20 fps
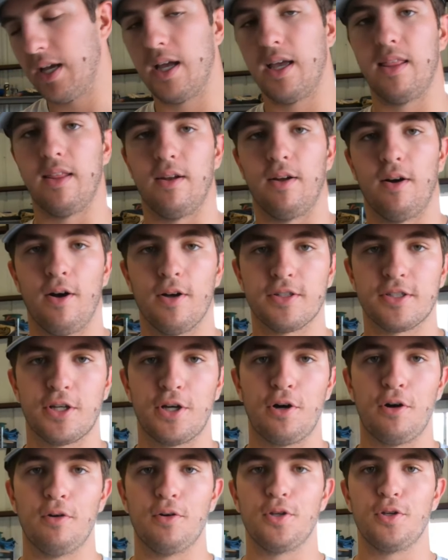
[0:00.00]
And then
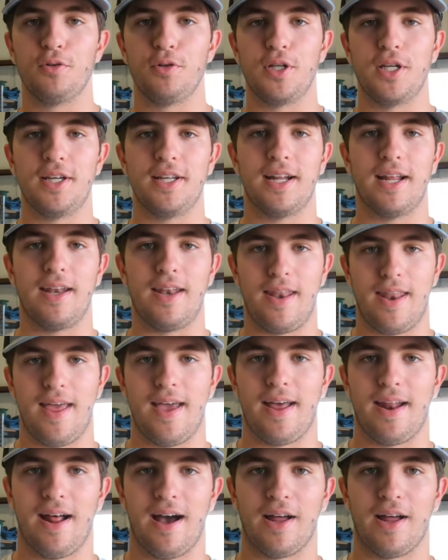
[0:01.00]
also you need a net.